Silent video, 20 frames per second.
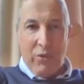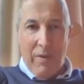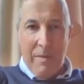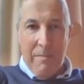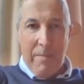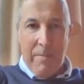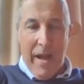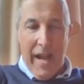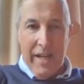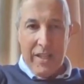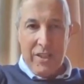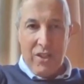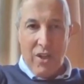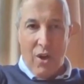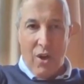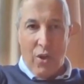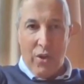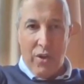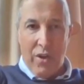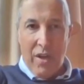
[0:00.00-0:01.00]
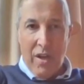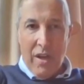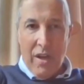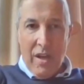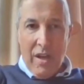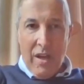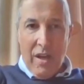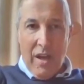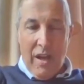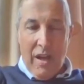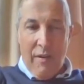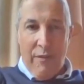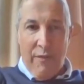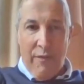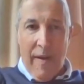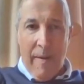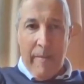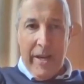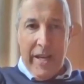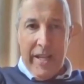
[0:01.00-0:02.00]
impact on
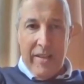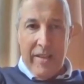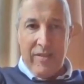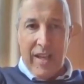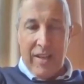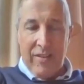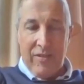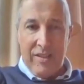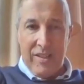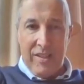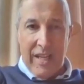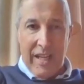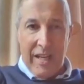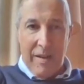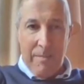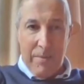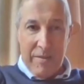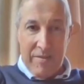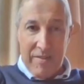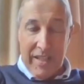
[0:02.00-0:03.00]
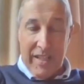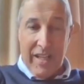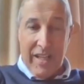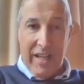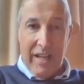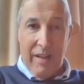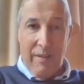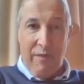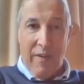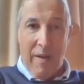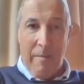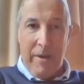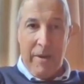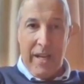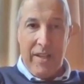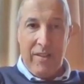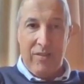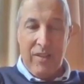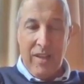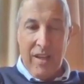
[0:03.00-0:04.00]
families, hasn't it? And particularly
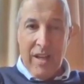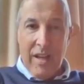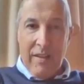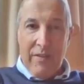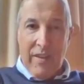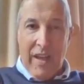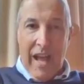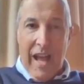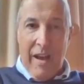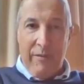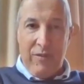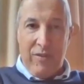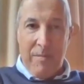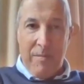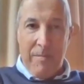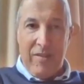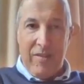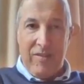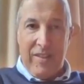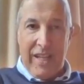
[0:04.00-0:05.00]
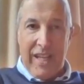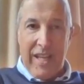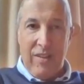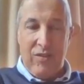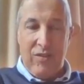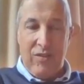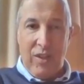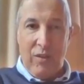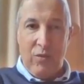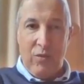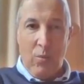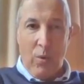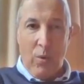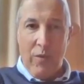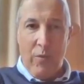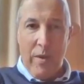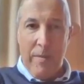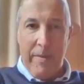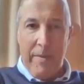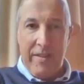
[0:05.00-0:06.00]
families that have domestic issues. What
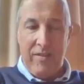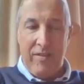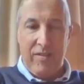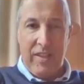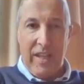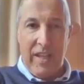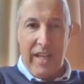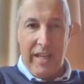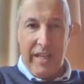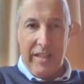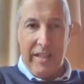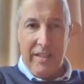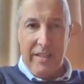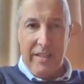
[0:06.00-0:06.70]
have we been seeing?